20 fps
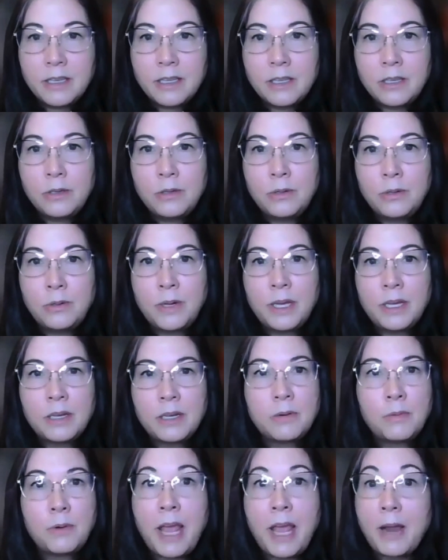that you
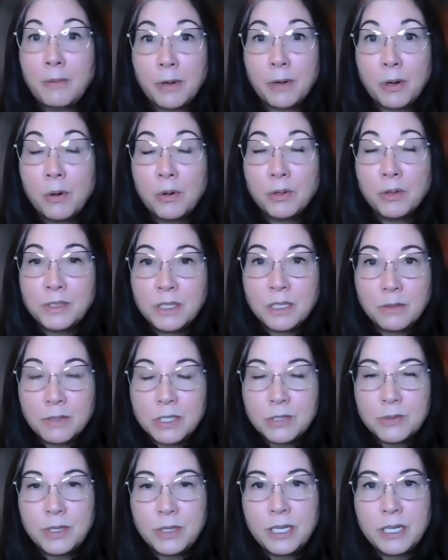were hosting a
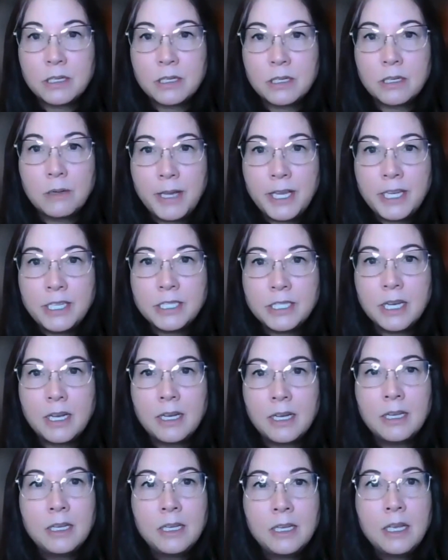retreat in
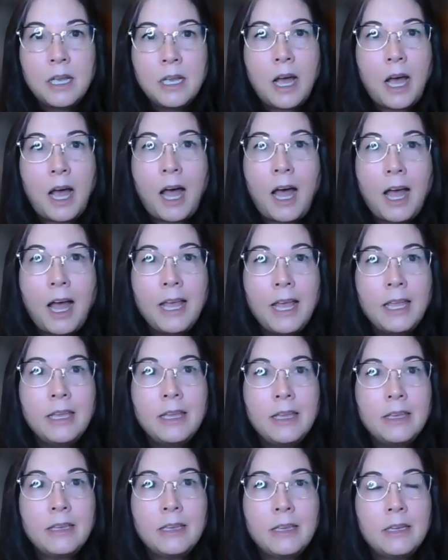Croatia,
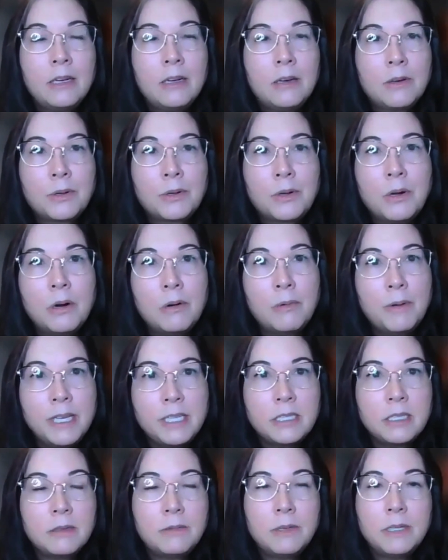
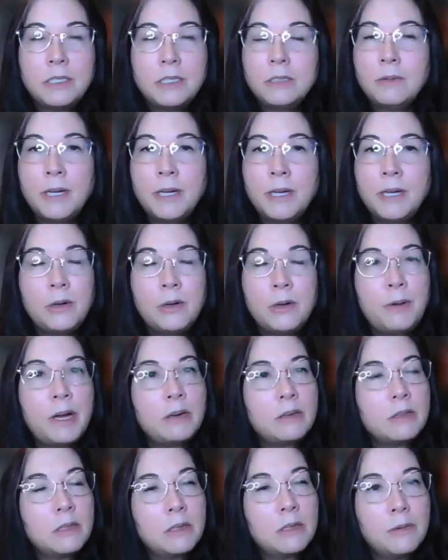Croatia, what do I know
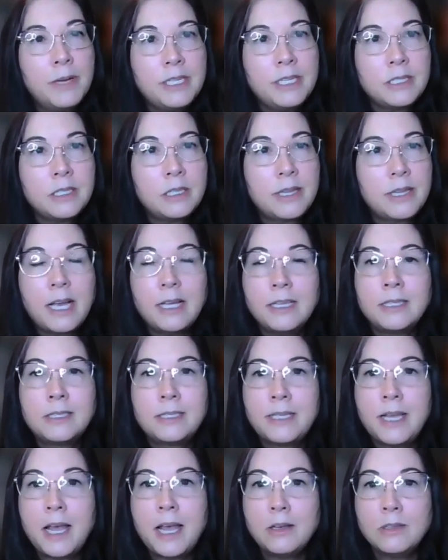about Croatia? That it
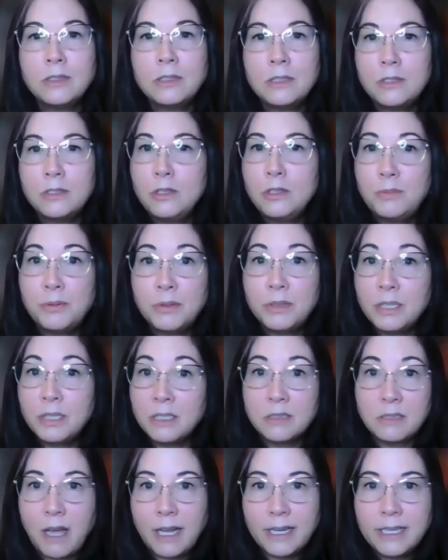sounds super
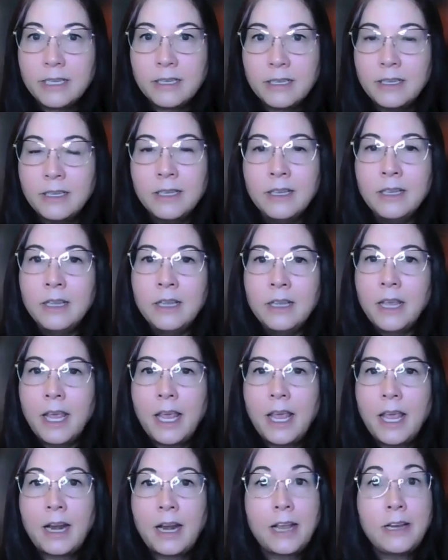exotic,
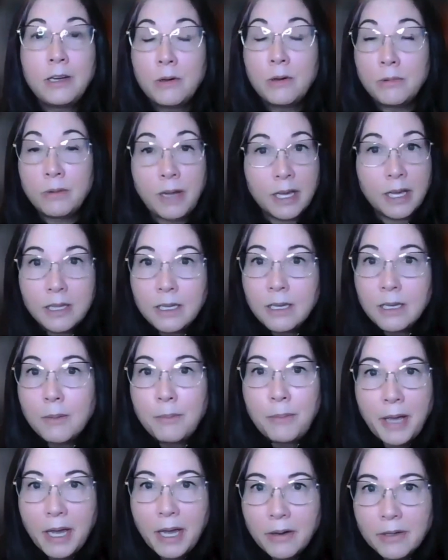and I know nothing
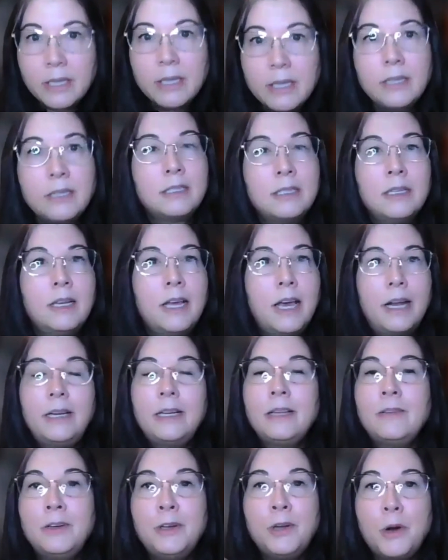about it. I
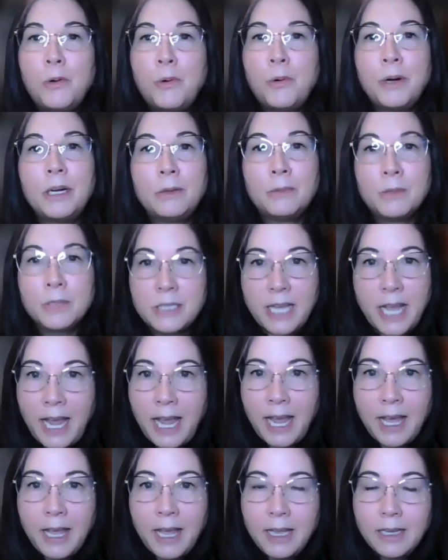don't even know where it was
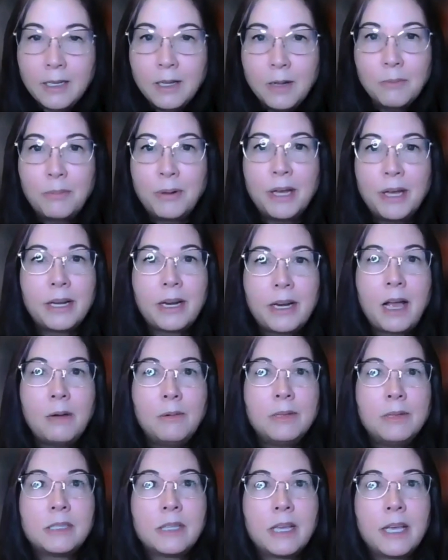at, but
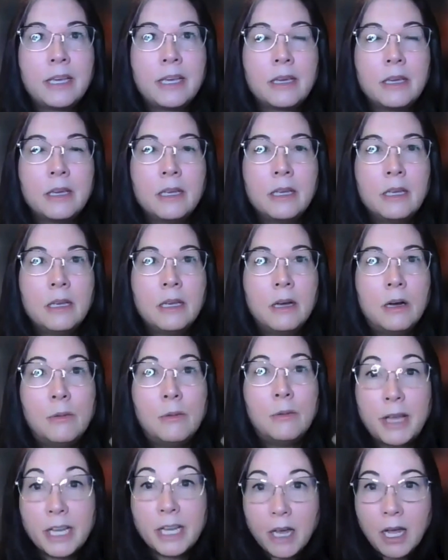I was like,
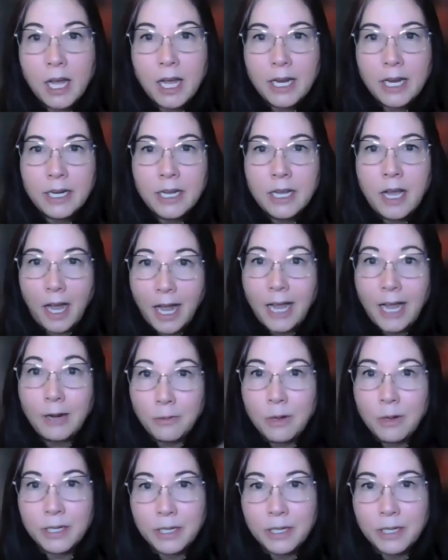oh my God,
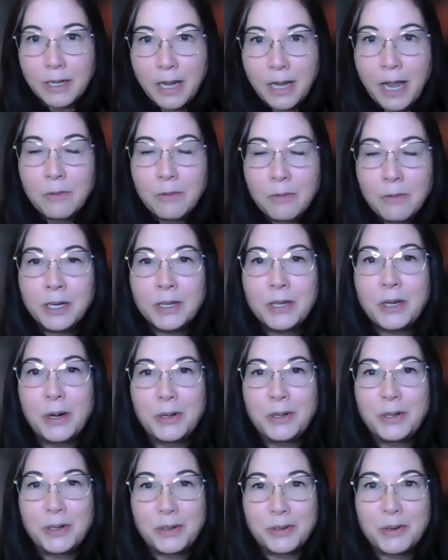I want to
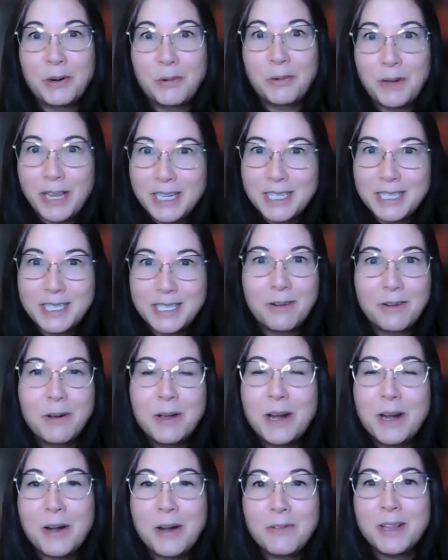go to Croatia,
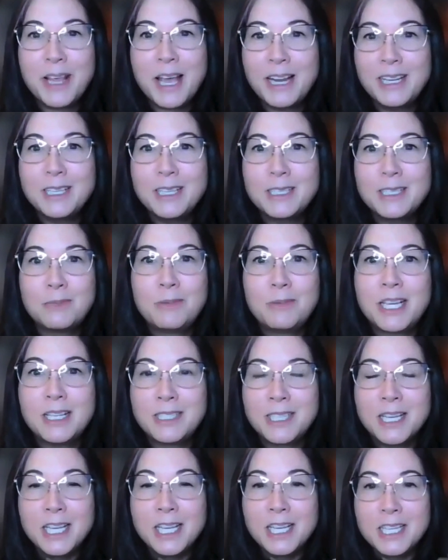whatever that is,
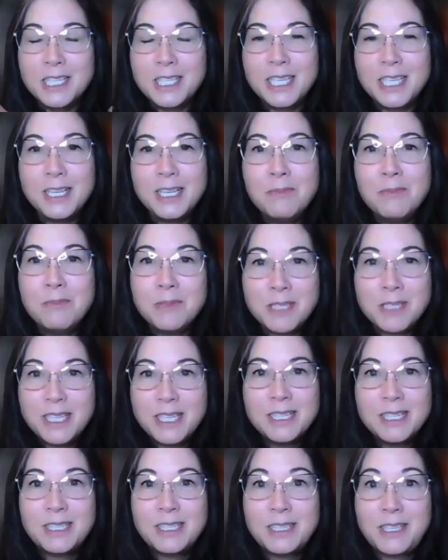because
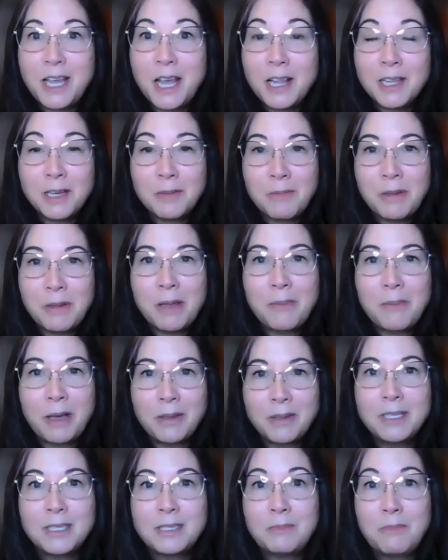she's telling me
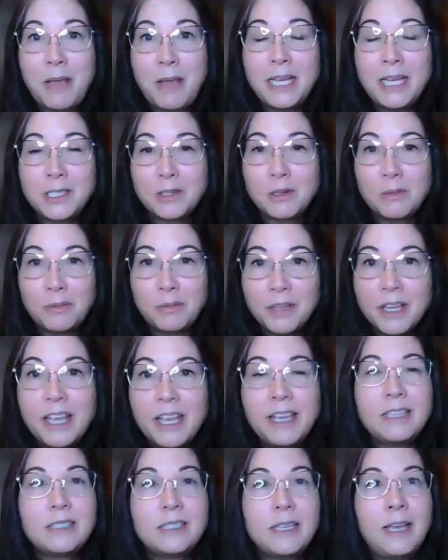about this magical
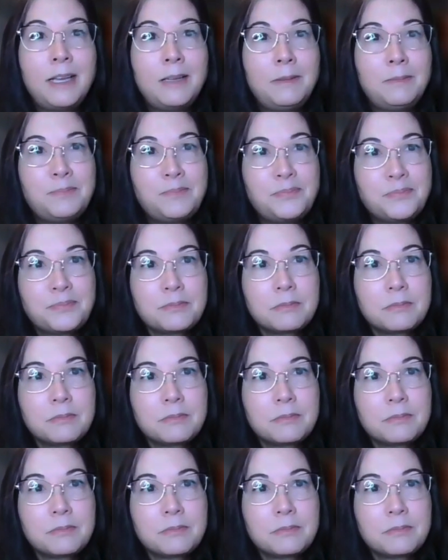place. And